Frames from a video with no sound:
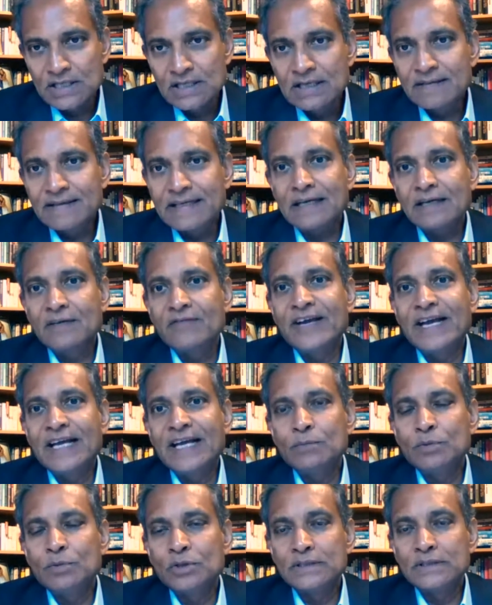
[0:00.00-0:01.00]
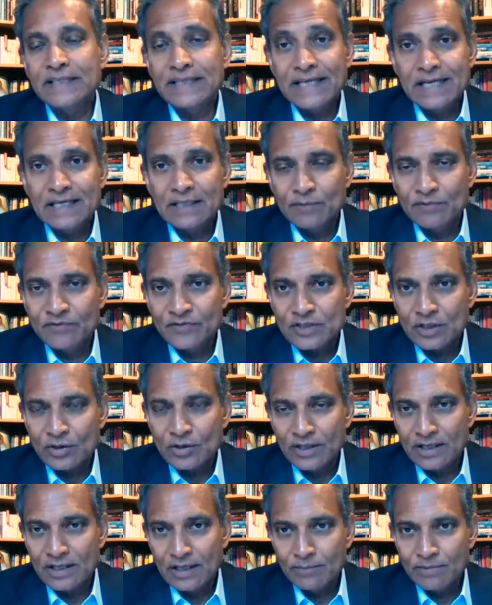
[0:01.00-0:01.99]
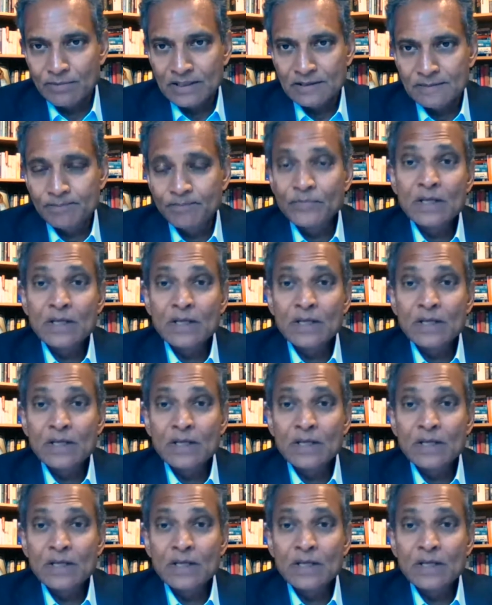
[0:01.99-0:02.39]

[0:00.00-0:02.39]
that are available in the Kingdom of Saudi Arabia,